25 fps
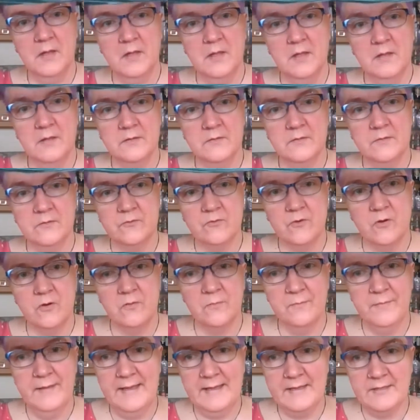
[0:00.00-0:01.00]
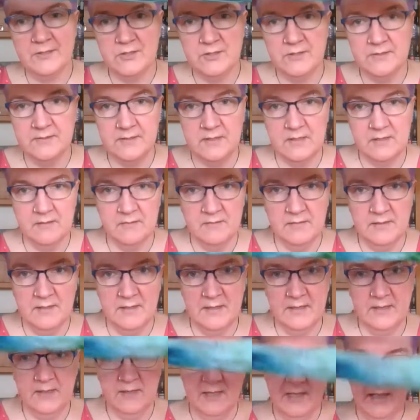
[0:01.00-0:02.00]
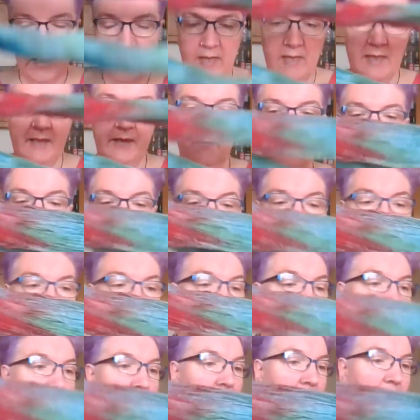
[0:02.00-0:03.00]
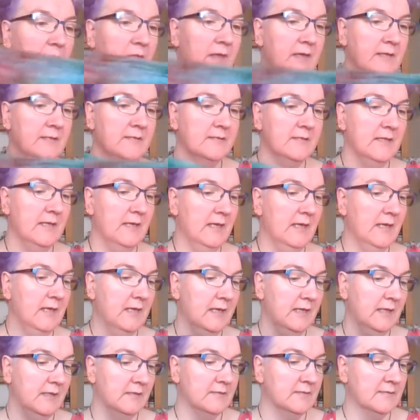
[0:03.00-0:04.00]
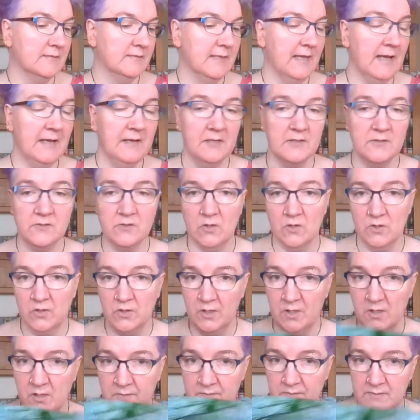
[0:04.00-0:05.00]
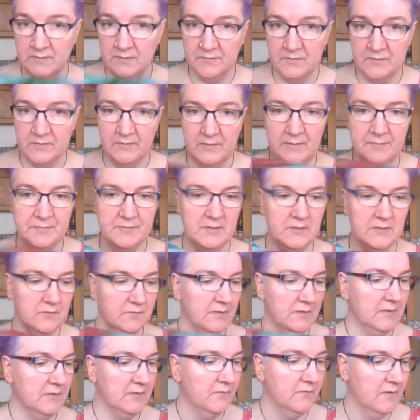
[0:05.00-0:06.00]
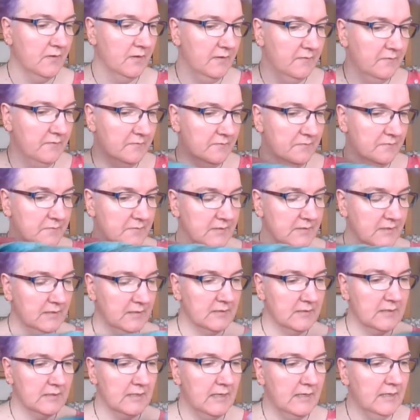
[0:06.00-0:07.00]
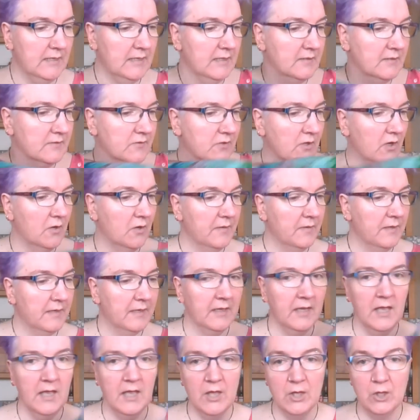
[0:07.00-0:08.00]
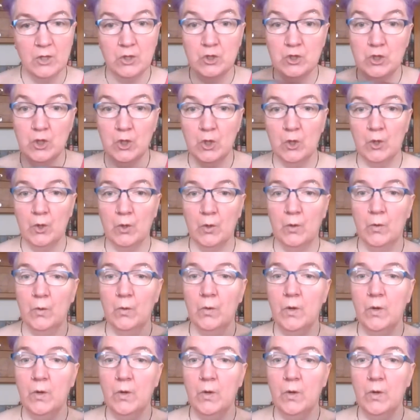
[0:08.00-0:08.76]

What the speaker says: strong patches here and there. Anyway, this is standard sock yarn, 75%, 25%, and it is going to,